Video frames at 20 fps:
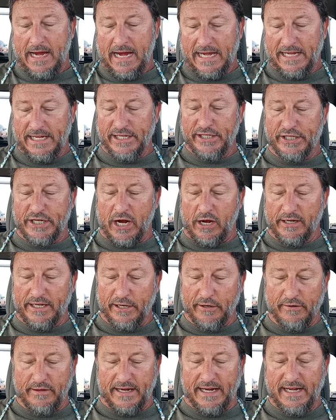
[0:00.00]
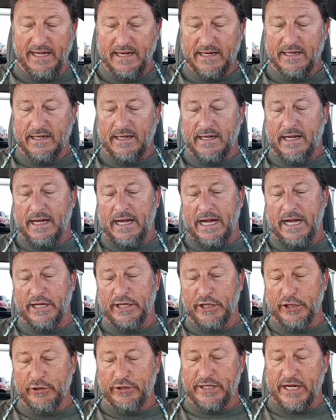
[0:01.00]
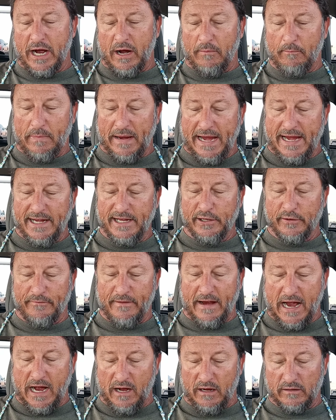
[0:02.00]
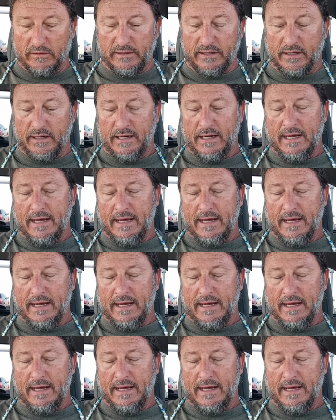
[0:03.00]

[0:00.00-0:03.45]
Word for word: and he shall hear thee, and you shall pay your vows.